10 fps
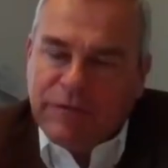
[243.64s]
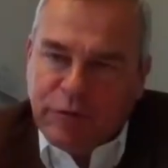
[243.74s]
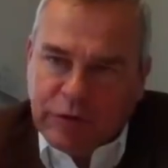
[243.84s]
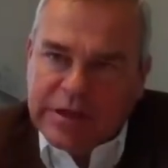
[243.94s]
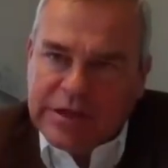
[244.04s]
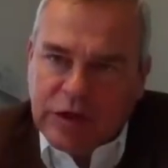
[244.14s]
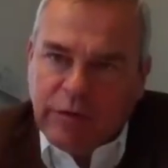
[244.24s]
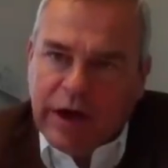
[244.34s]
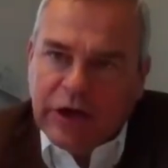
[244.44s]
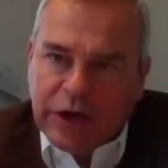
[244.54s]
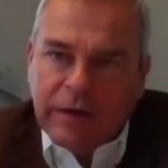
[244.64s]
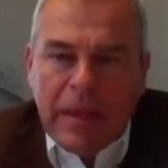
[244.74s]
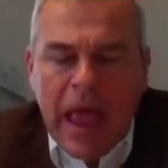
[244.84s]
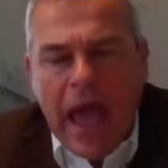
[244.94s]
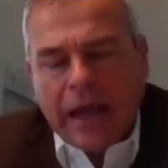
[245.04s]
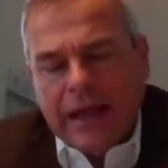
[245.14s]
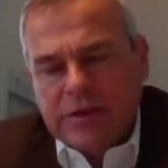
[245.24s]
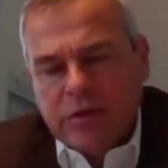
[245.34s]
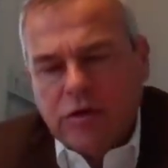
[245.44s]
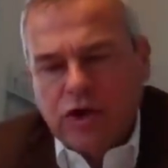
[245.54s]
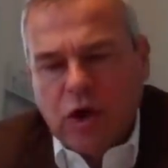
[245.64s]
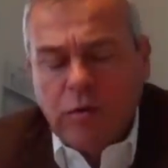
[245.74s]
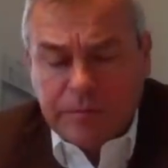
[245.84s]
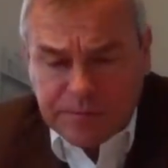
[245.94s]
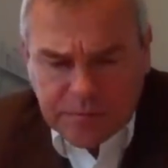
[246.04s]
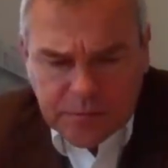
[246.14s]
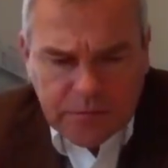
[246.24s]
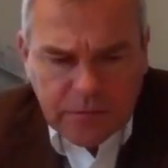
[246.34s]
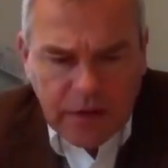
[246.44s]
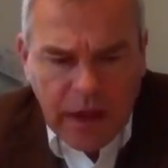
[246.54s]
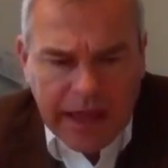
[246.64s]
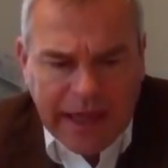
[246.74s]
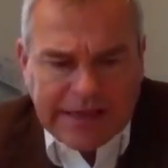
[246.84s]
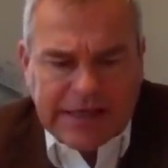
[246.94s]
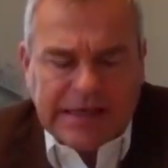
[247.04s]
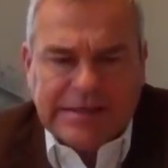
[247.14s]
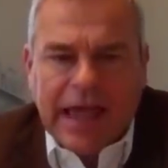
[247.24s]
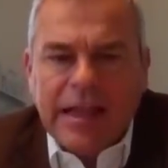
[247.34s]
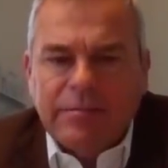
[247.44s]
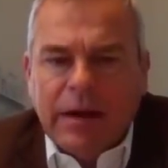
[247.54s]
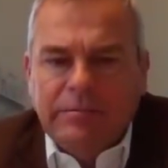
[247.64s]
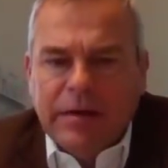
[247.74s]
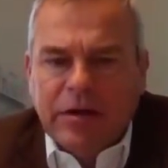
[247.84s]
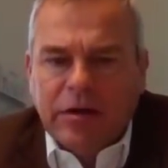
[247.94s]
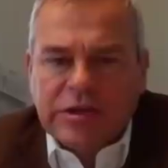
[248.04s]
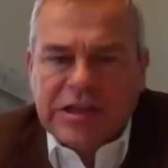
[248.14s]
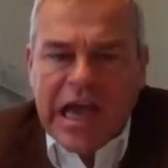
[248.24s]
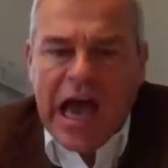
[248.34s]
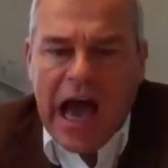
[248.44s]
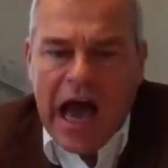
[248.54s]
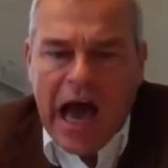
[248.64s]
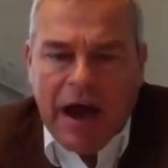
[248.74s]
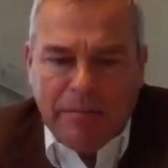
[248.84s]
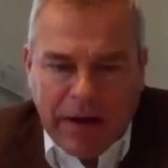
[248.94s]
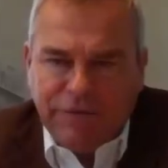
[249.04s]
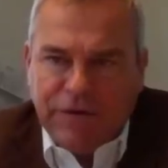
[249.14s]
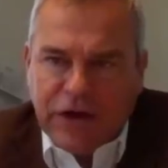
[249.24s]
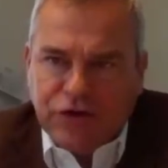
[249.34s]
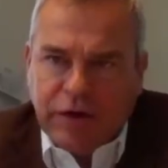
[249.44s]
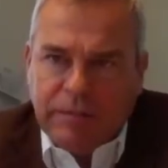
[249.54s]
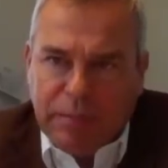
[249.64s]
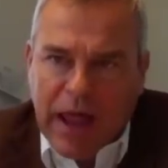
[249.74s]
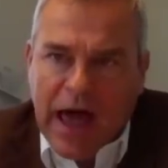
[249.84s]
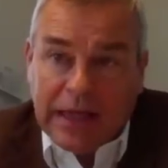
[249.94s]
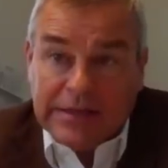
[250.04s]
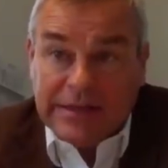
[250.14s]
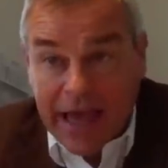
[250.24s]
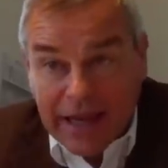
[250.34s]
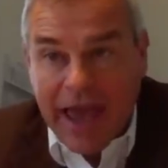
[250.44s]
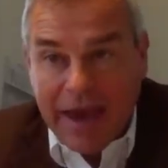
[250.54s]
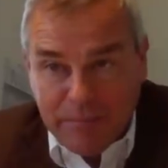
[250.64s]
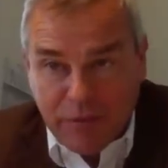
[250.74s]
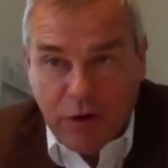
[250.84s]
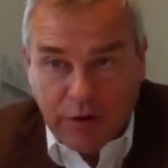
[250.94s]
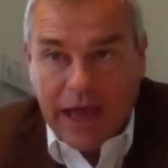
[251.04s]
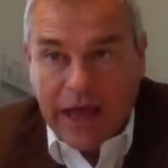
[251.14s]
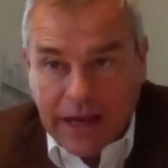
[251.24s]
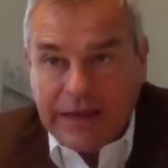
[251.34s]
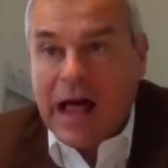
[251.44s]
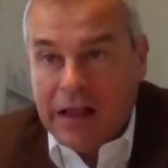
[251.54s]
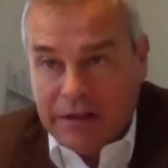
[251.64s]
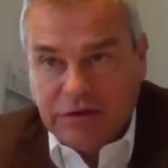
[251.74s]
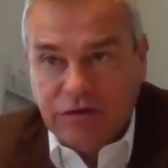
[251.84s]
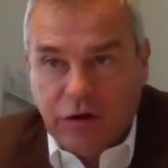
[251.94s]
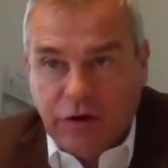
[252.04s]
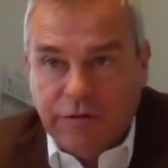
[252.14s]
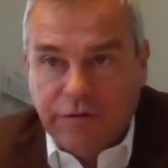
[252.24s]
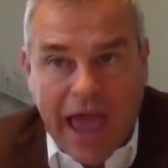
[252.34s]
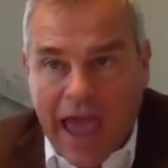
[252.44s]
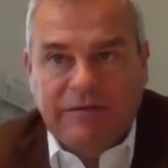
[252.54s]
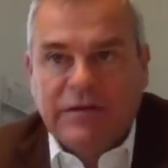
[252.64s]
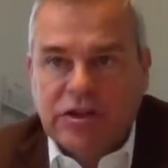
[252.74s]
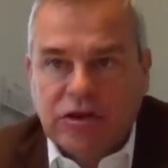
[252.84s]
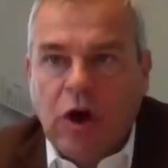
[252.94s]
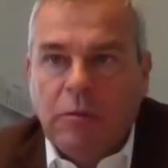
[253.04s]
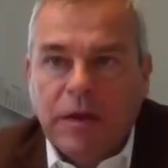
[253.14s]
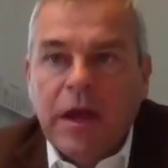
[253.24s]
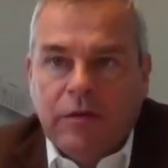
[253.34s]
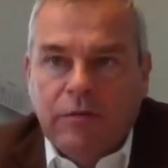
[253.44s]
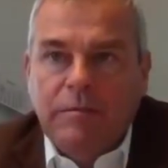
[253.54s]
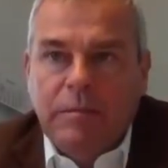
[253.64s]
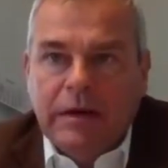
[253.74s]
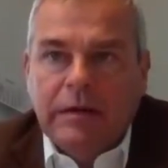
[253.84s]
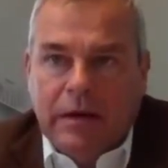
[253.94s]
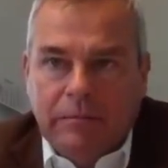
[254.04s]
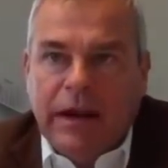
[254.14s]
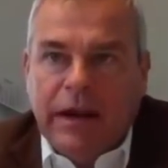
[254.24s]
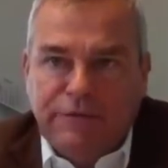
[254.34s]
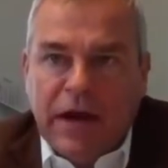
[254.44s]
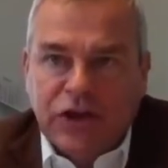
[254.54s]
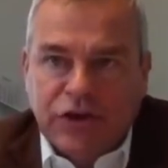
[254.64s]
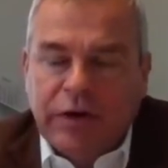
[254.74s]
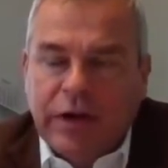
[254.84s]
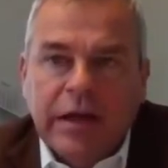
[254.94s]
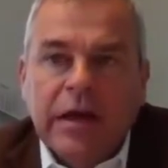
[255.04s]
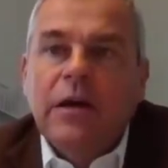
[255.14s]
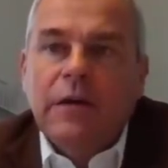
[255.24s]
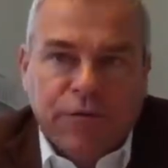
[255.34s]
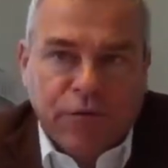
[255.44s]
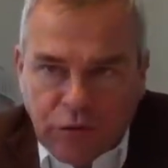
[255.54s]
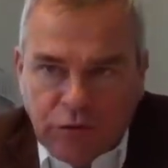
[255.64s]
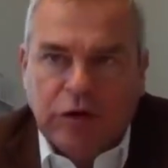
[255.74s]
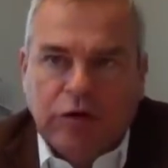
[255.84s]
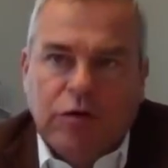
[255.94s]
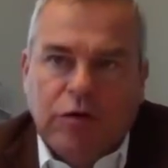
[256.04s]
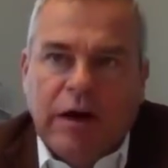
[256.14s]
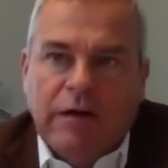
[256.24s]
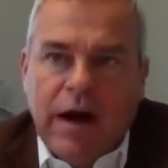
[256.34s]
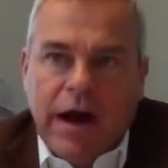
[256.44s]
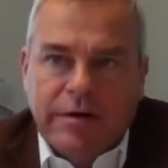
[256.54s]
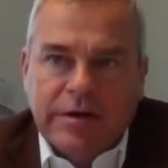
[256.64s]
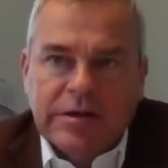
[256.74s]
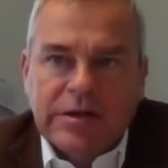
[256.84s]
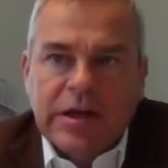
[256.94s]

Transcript: through this situation. And that's also, I guess, a statement, because our manufacturing plants at Hebrock and at Altendorf haven't stopped. We've been manufacturing through the coronavirus,